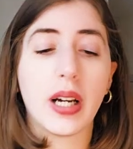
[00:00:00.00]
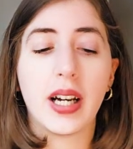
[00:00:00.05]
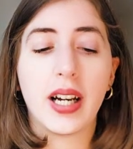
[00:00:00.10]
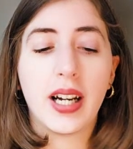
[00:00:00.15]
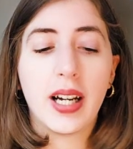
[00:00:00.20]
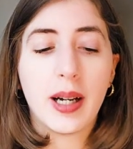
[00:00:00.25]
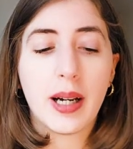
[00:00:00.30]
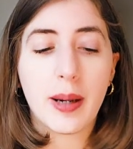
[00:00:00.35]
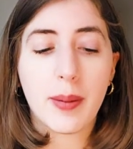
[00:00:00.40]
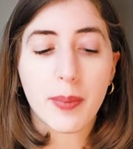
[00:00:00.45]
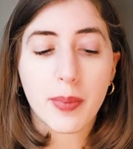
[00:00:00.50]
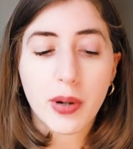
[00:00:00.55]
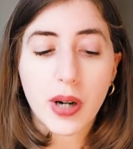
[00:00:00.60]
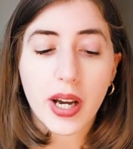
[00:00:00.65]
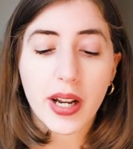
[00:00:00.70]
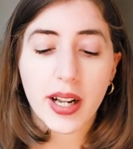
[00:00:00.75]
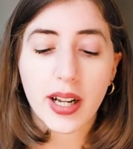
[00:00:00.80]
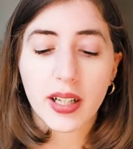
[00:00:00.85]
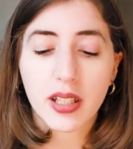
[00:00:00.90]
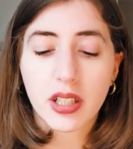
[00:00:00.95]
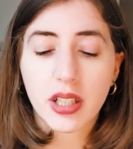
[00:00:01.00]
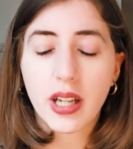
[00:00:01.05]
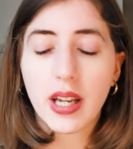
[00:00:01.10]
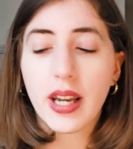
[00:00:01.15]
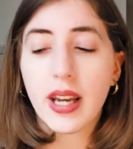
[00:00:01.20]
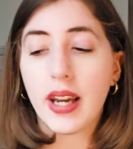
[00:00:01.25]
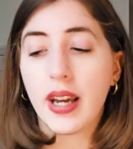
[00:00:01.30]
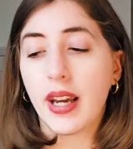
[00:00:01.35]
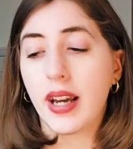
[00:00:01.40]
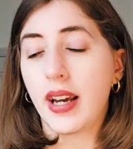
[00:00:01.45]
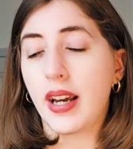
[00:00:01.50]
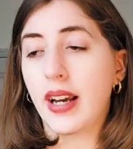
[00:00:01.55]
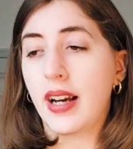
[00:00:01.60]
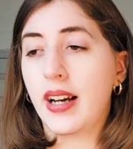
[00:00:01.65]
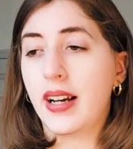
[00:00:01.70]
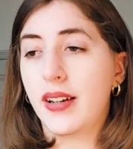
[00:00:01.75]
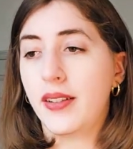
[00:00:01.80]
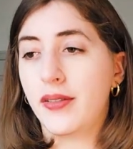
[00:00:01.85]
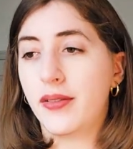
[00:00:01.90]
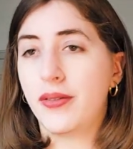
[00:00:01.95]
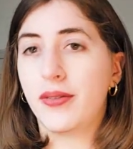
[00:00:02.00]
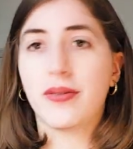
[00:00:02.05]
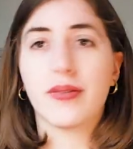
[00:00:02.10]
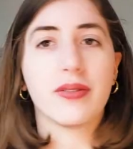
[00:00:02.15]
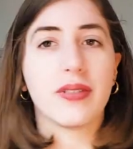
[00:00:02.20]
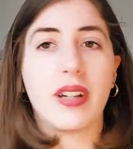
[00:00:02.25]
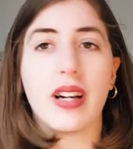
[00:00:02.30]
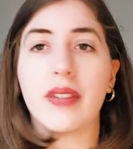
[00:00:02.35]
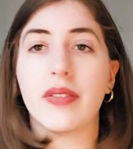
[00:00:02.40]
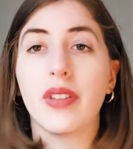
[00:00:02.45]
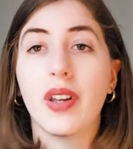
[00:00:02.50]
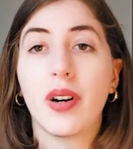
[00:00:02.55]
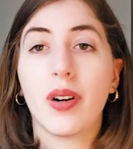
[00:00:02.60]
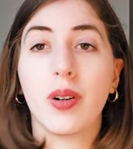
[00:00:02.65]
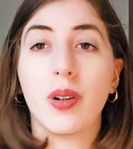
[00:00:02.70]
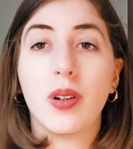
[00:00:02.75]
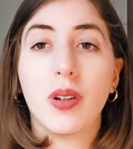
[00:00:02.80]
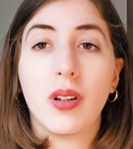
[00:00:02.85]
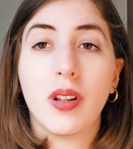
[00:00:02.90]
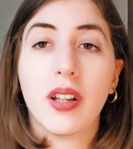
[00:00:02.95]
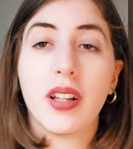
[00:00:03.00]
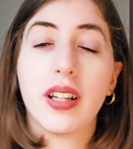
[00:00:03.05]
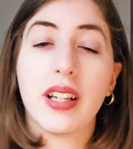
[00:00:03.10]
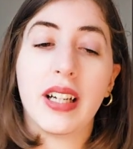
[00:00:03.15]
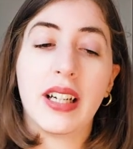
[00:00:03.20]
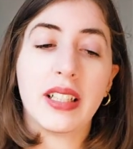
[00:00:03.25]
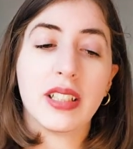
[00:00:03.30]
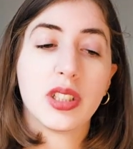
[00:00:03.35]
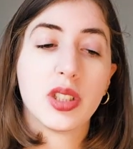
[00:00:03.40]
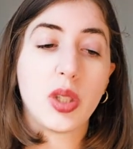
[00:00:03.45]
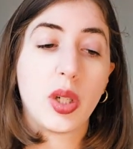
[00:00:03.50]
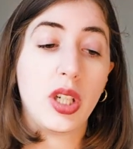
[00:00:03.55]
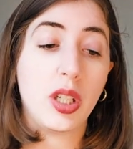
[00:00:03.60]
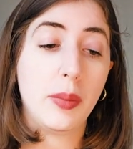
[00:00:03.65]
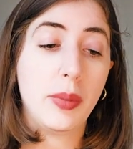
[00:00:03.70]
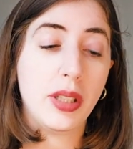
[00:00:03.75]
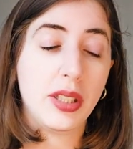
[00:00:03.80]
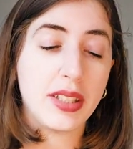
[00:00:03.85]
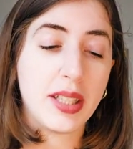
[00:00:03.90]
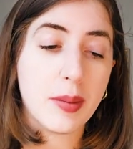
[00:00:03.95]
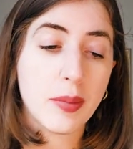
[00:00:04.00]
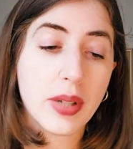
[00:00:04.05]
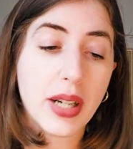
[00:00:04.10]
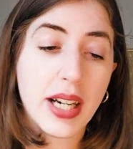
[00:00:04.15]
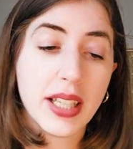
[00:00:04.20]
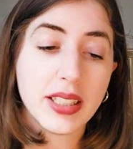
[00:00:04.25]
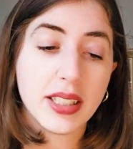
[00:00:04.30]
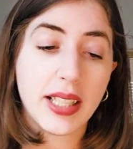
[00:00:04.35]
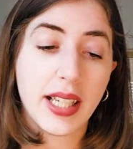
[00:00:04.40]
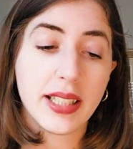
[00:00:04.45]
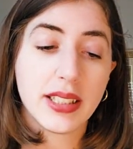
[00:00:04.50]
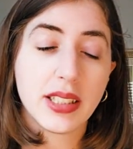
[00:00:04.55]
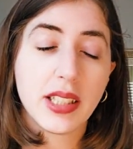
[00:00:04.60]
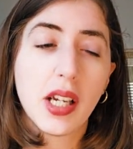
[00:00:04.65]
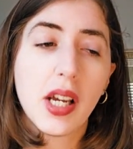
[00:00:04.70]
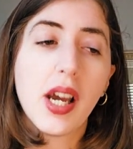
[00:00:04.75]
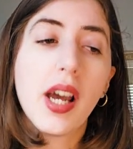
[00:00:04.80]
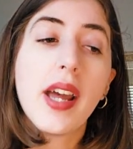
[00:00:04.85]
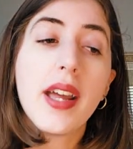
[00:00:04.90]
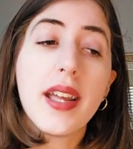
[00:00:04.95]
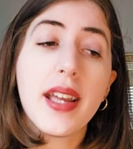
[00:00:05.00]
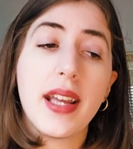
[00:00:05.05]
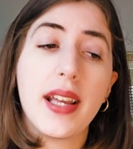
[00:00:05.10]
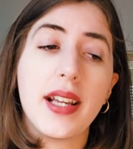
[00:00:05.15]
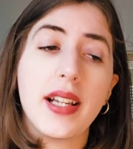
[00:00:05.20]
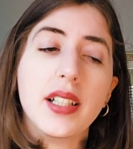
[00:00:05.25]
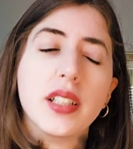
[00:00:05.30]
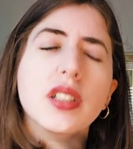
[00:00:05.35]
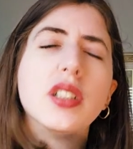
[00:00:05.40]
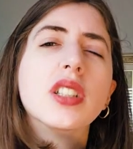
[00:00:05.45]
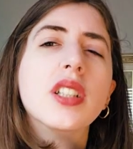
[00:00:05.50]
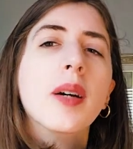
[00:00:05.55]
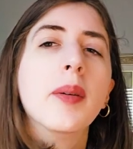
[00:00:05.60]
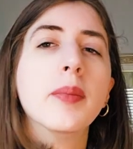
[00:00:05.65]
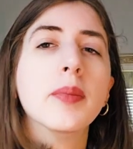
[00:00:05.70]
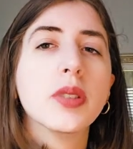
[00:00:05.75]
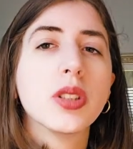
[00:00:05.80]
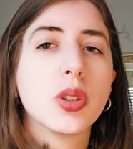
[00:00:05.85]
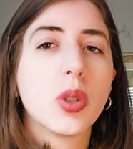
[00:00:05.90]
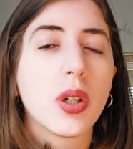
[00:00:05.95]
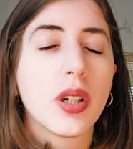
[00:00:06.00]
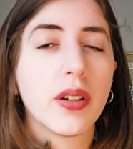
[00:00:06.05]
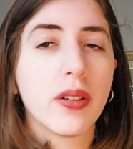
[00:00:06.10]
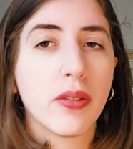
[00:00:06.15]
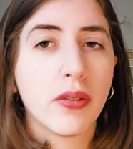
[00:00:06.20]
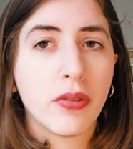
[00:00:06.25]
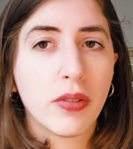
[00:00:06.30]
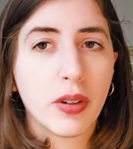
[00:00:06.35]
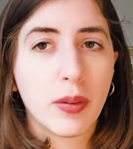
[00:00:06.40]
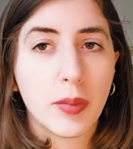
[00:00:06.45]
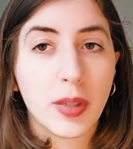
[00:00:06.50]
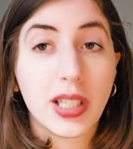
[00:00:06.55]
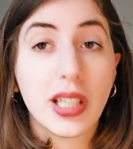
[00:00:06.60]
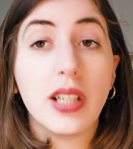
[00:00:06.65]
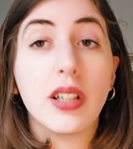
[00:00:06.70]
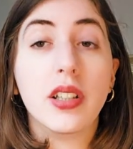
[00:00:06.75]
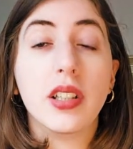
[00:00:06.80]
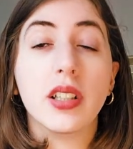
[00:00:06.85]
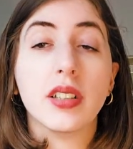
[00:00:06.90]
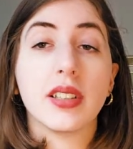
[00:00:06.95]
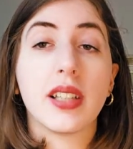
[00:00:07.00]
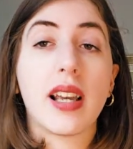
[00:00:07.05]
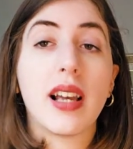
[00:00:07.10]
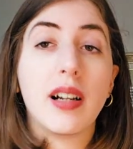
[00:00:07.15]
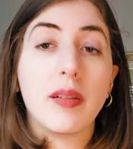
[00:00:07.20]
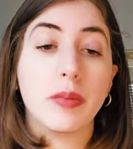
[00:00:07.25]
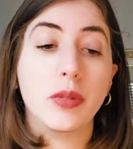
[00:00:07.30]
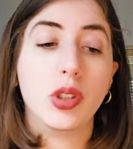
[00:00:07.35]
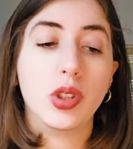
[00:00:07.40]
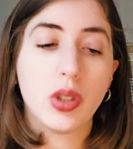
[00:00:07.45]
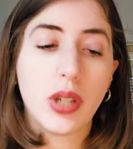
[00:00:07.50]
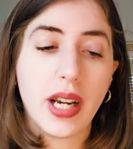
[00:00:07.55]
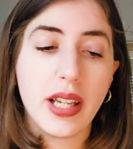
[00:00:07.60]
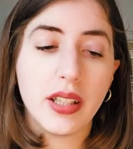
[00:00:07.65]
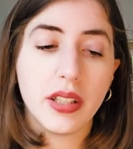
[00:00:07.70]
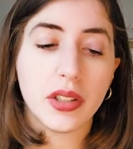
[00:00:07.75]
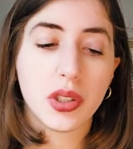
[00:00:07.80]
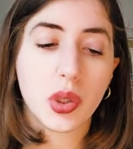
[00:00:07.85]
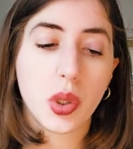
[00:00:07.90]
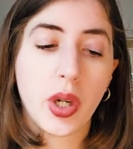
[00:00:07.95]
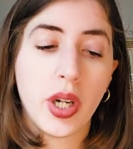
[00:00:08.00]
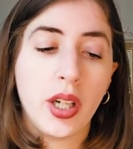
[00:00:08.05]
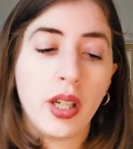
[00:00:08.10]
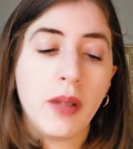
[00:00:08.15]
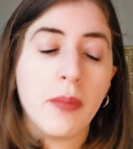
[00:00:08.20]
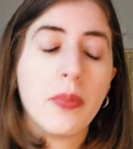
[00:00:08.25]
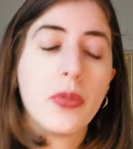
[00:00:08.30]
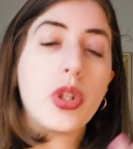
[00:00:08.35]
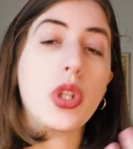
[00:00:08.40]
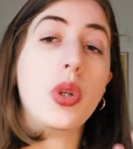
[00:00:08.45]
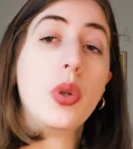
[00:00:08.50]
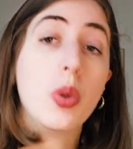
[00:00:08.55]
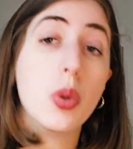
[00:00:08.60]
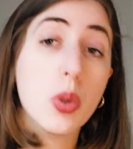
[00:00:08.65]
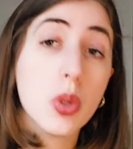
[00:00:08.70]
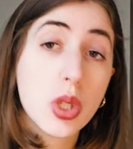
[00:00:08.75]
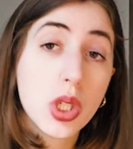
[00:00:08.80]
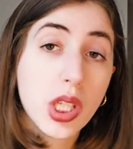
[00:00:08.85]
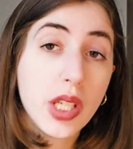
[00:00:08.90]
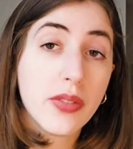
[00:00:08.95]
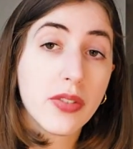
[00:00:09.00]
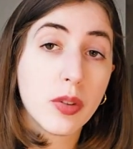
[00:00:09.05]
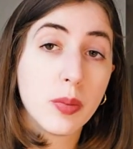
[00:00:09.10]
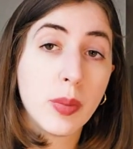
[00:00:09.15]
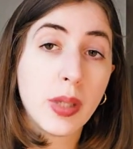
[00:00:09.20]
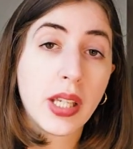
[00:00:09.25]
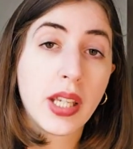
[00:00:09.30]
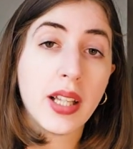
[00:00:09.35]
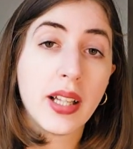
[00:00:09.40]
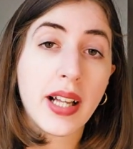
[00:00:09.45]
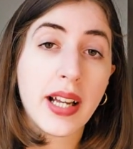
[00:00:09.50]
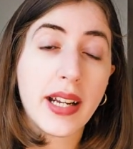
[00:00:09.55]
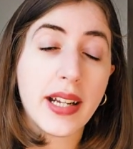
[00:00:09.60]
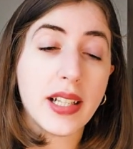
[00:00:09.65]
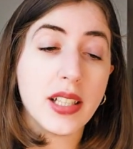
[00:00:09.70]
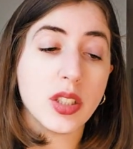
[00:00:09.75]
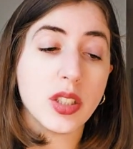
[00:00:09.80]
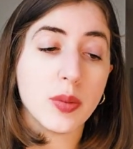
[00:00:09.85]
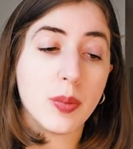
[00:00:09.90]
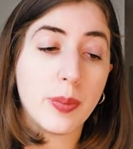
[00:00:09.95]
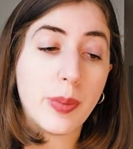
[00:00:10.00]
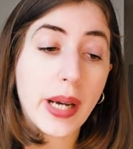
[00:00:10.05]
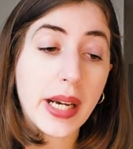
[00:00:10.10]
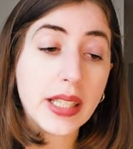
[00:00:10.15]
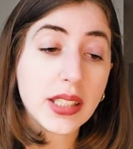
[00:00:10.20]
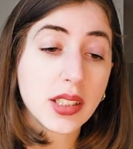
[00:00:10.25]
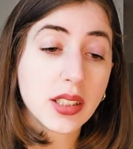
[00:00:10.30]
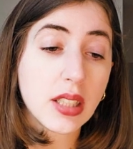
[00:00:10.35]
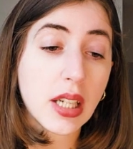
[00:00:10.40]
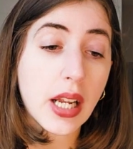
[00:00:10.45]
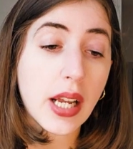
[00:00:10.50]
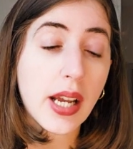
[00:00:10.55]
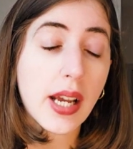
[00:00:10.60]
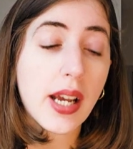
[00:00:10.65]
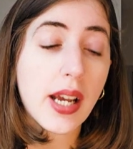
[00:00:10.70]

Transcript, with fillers: uh, product of, of the whole uh, soil building process is some sort of material to help drain the soil. Usually vermiculite is best.